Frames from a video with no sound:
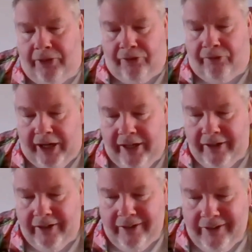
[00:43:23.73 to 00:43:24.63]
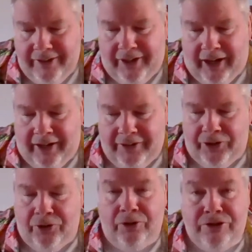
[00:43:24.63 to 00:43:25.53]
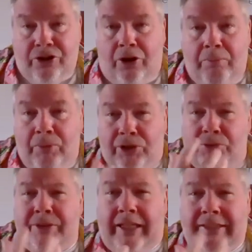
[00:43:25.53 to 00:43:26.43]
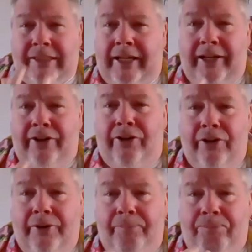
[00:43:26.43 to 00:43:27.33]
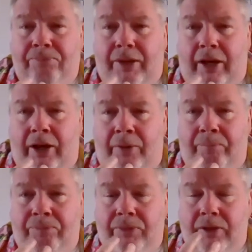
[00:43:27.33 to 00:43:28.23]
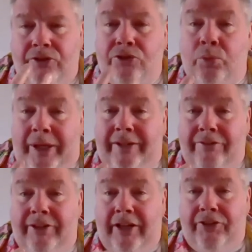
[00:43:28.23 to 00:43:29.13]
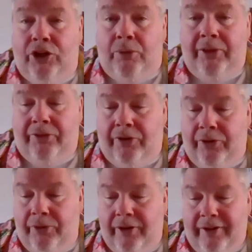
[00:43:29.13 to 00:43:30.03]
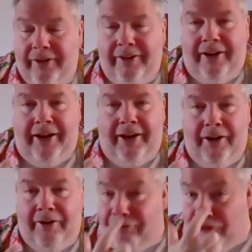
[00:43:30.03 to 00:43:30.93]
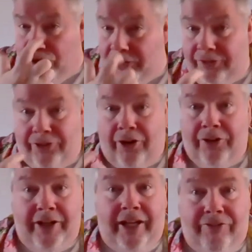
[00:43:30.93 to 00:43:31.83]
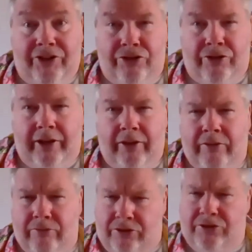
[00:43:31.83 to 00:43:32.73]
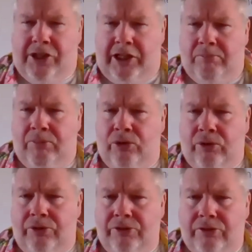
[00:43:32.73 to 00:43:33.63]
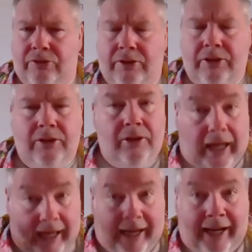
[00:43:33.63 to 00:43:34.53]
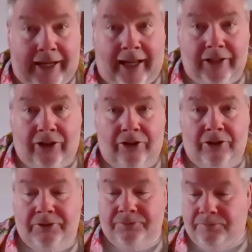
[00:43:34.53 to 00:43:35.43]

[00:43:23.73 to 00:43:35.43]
Three, you had the Old Tom, which was that slighter, sweeter flavor coming through. Four, you've got the Navy Strength, deep notes, high alcohol.